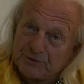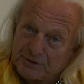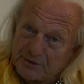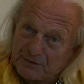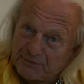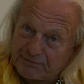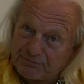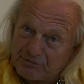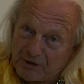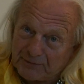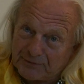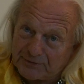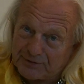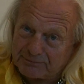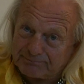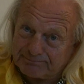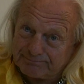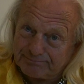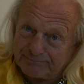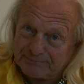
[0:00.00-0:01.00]
to the front
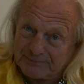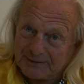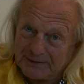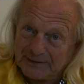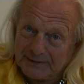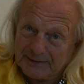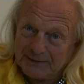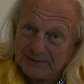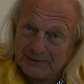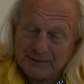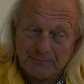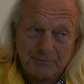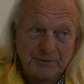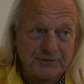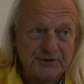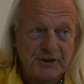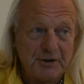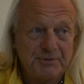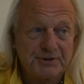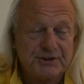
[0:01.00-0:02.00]

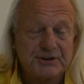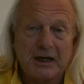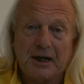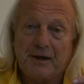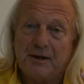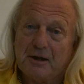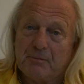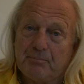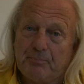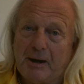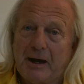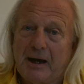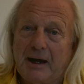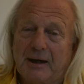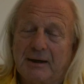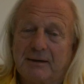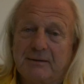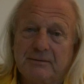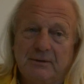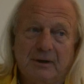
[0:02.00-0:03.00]
because he was standing at the
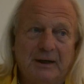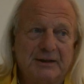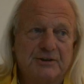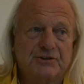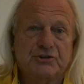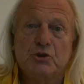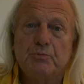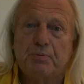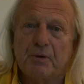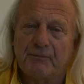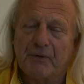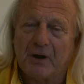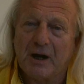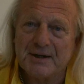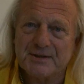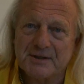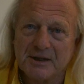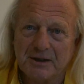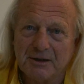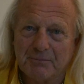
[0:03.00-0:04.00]
back, like
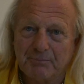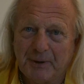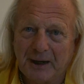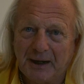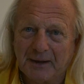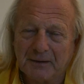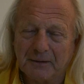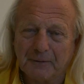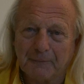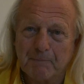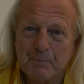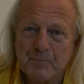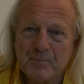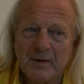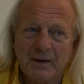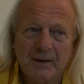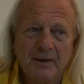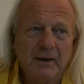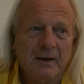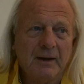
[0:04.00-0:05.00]
supervising the battle.
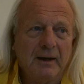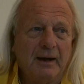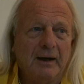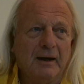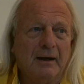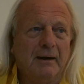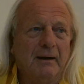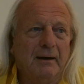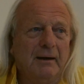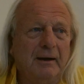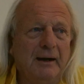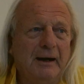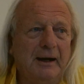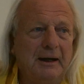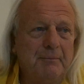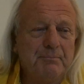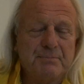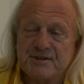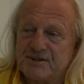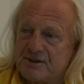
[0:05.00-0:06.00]

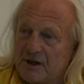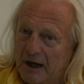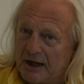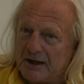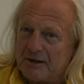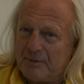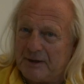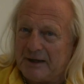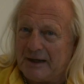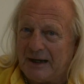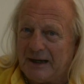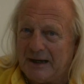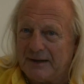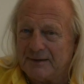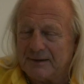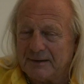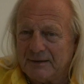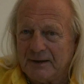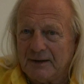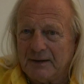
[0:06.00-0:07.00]
And beside him he
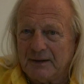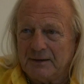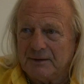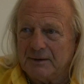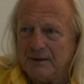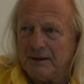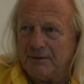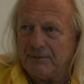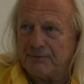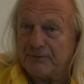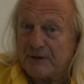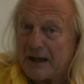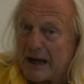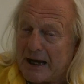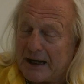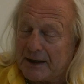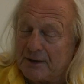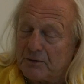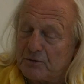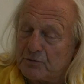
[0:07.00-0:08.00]
had a
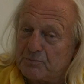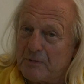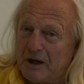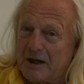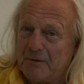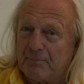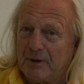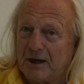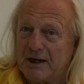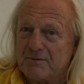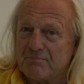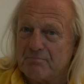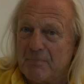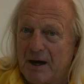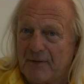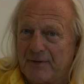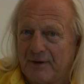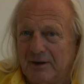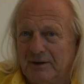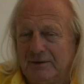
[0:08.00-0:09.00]
flag that was made by his
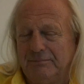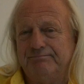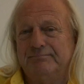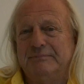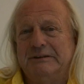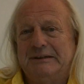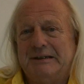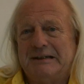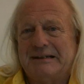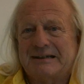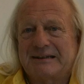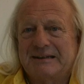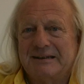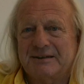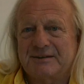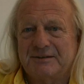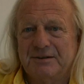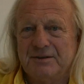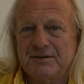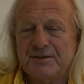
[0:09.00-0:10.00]
mother and his
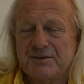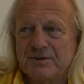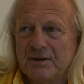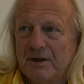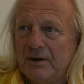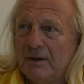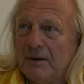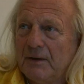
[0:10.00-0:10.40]
sisters,